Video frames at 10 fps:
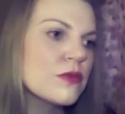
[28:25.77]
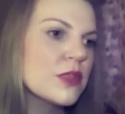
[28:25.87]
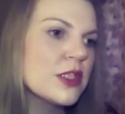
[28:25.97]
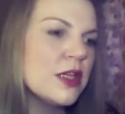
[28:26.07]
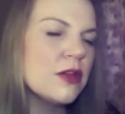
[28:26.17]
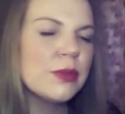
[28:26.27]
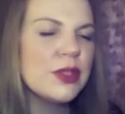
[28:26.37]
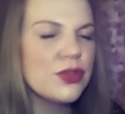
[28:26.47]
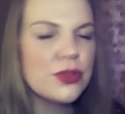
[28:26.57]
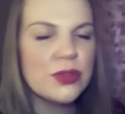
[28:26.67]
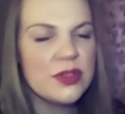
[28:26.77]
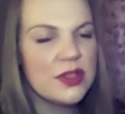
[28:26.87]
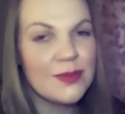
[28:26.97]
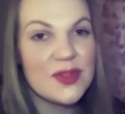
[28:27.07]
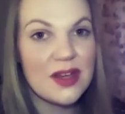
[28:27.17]
they're not being true to
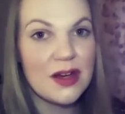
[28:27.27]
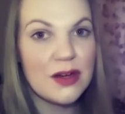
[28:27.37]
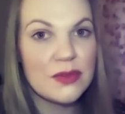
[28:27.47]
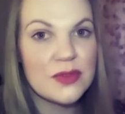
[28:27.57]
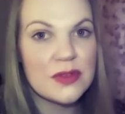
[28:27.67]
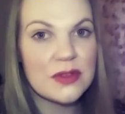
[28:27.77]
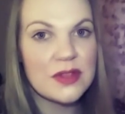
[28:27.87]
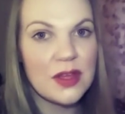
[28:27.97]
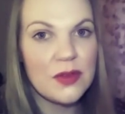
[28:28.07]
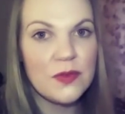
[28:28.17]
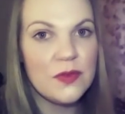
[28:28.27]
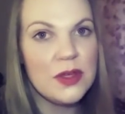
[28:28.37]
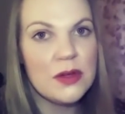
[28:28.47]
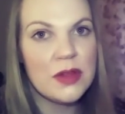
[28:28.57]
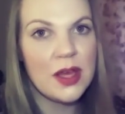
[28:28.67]
themselves because they
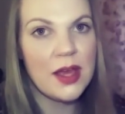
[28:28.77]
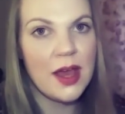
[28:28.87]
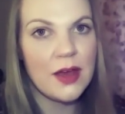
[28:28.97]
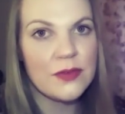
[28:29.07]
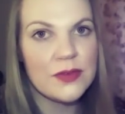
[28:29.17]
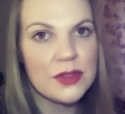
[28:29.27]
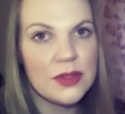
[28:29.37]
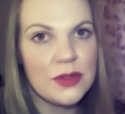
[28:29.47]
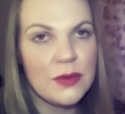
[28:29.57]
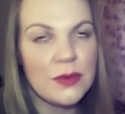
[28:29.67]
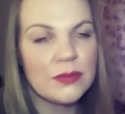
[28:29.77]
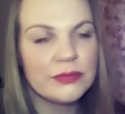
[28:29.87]
feel they have to